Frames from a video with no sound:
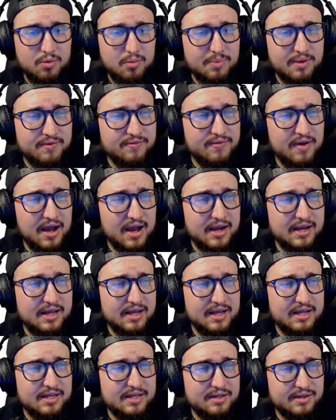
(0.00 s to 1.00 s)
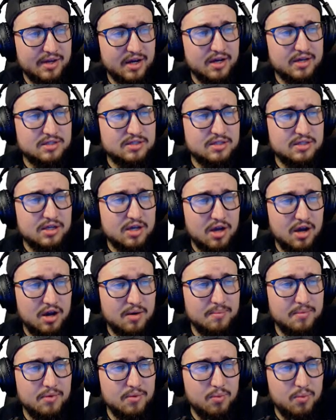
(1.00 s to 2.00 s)
will be fine. It does
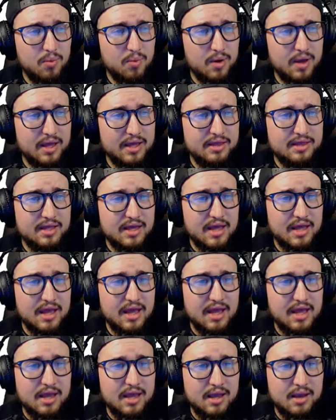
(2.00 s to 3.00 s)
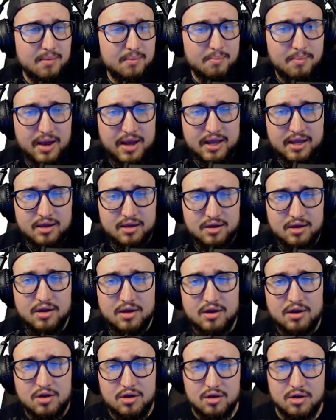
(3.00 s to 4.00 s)
come with a mic
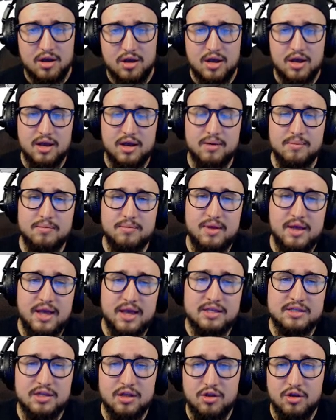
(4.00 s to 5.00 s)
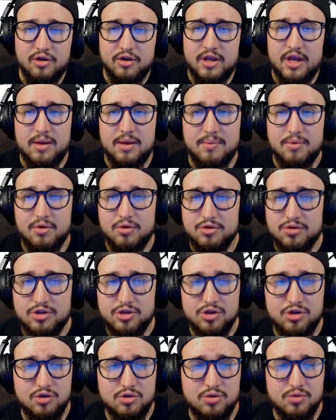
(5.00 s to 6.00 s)
XLR cable
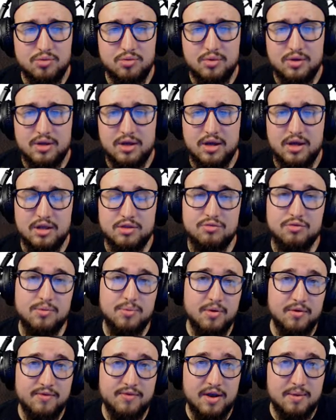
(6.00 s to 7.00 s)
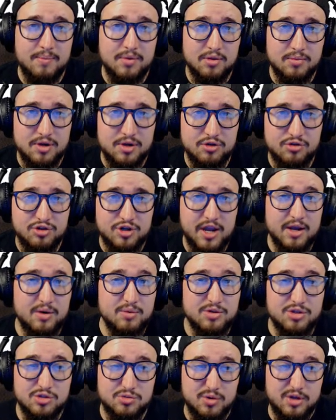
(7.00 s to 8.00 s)
to 3.5 millimeter jack,
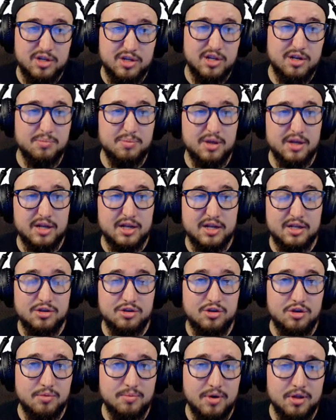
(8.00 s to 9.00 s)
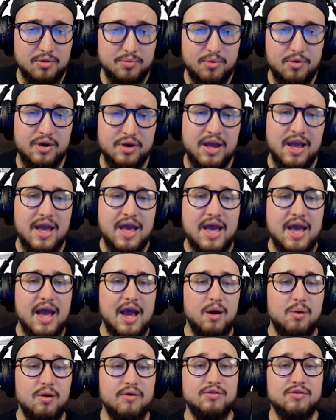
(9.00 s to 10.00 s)
which is what you need to plug it into your motherboard.
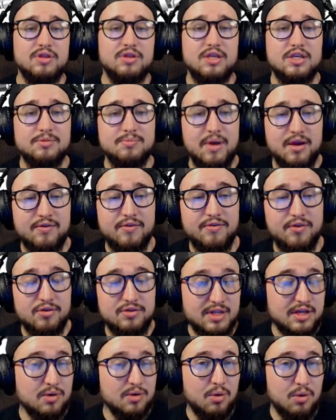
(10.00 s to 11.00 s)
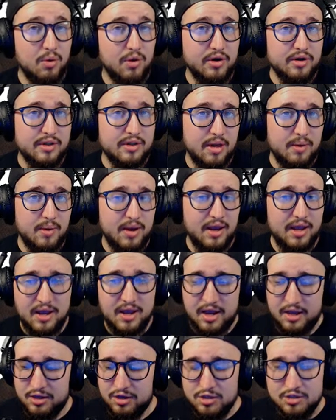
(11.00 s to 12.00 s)
However, these microphones, and it will work that way.
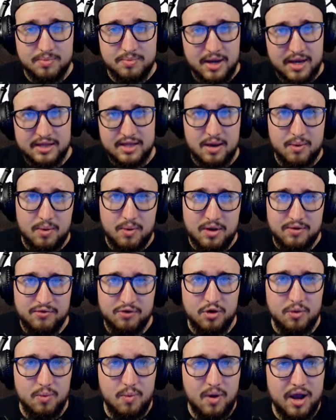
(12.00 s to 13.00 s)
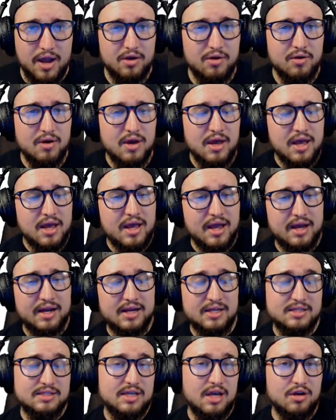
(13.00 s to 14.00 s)
I used mine that way for a while
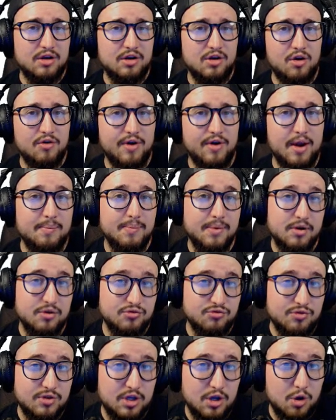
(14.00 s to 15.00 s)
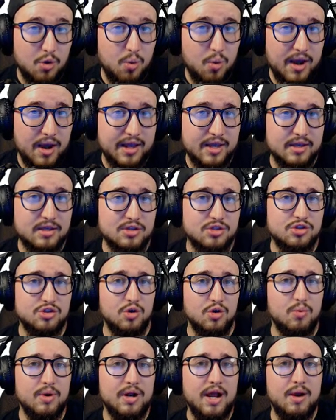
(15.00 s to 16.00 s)
and it sounded all right, but it was really quiet.
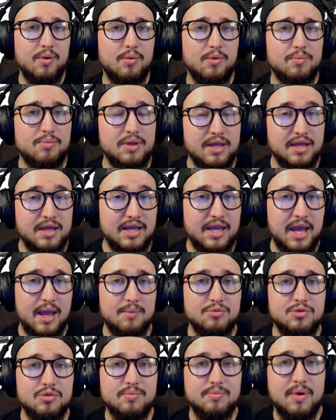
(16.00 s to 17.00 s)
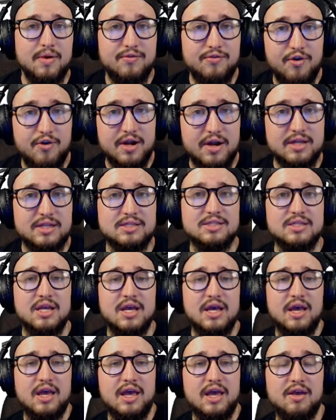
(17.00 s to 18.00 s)
So when I would play games with my friends,
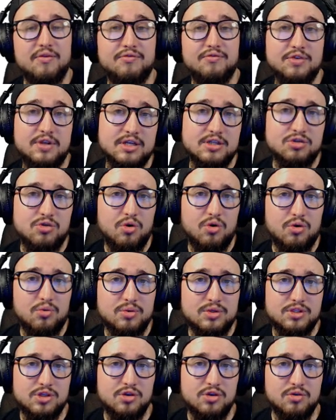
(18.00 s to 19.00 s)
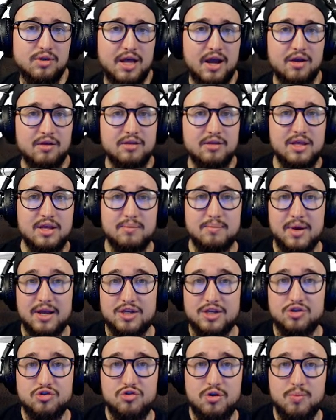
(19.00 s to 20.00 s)
if Discord was too loud, then my
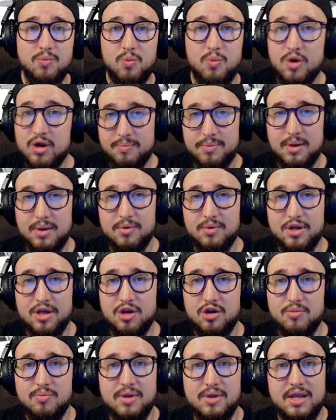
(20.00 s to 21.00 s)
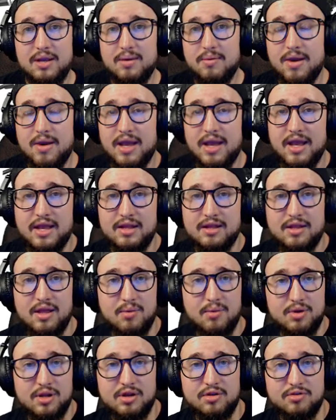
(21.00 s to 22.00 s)
stream wouldn't be able to hear me and
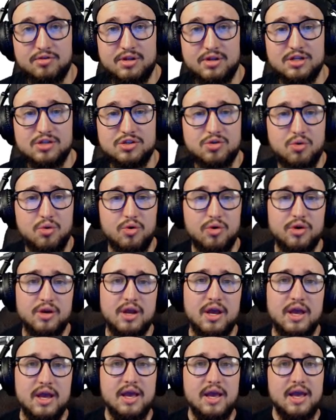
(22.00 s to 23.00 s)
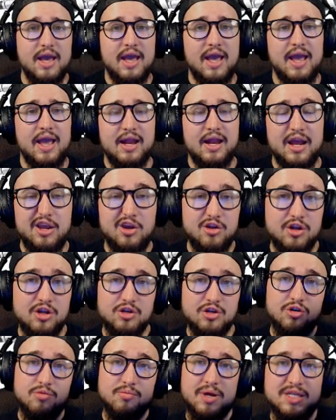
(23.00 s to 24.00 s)
they would hear Discord. And I
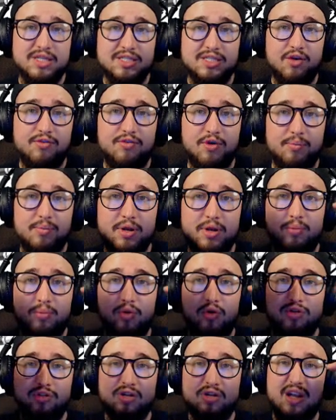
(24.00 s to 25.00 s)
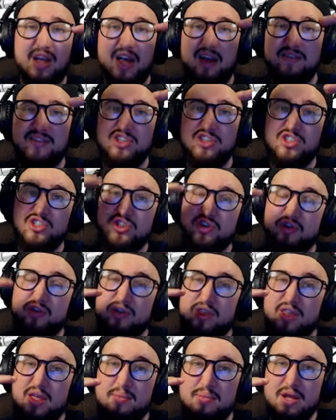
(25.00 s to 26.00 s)
couldn't turn myself up anymore, so I'd have to just
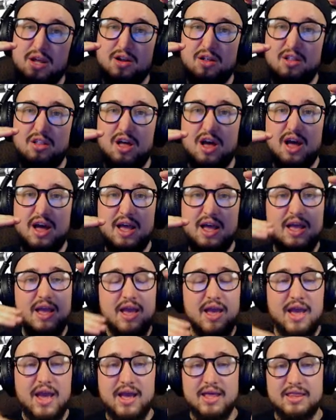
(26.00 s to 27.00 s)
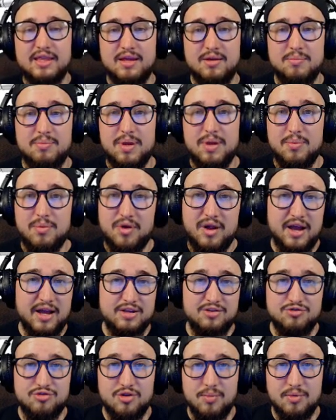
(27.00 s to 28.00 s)
turn them down a lot. And then people
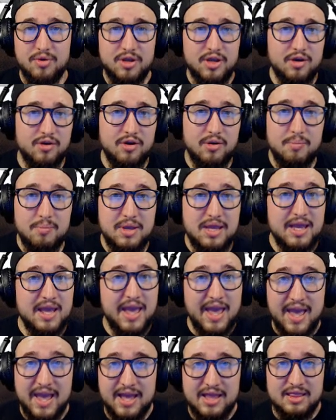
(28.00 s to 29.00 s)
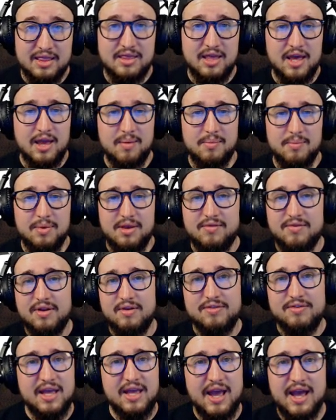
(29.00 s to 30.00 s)
had trouble hearing me and them, even
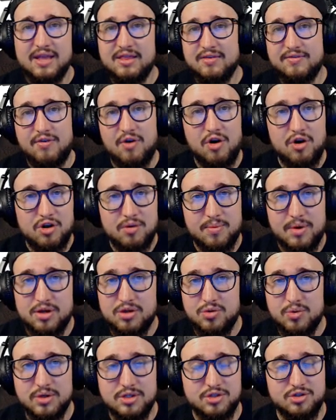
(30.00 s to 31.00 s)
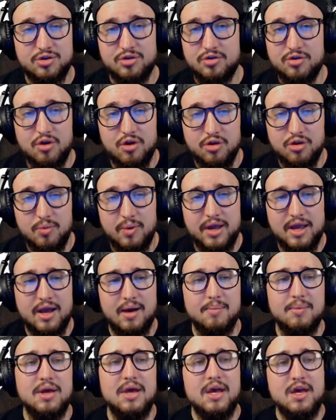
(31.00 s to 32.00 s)
if they had the volume on Twitch turned all the way
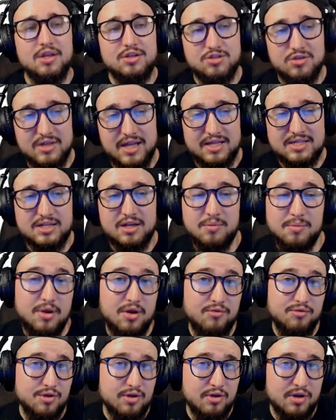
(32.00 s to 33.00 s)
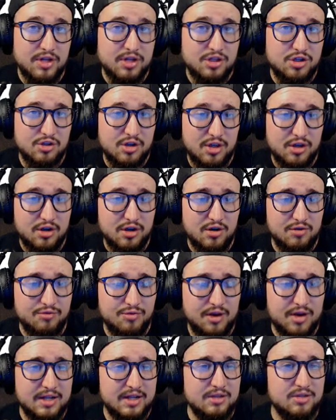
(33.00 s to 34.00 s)
up. So that's going to be a real issue that you're going to
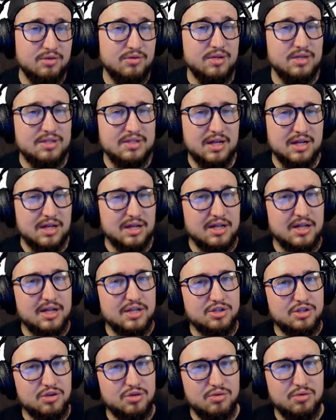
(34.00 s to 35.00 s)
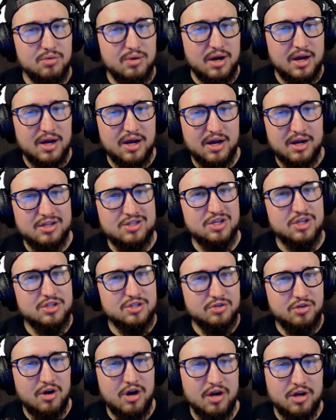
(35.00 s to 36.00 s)
run into, and it's not going to let you
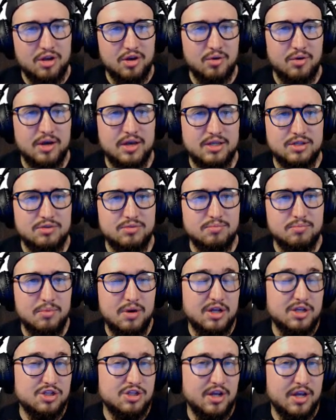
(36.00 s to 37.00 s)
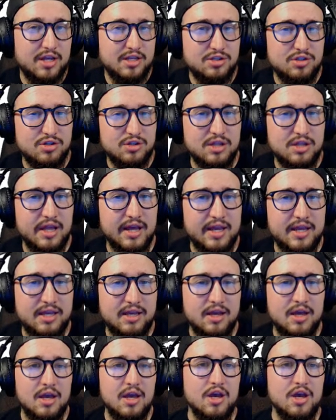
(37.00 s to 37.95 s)
adjust your audio as much as you'd like.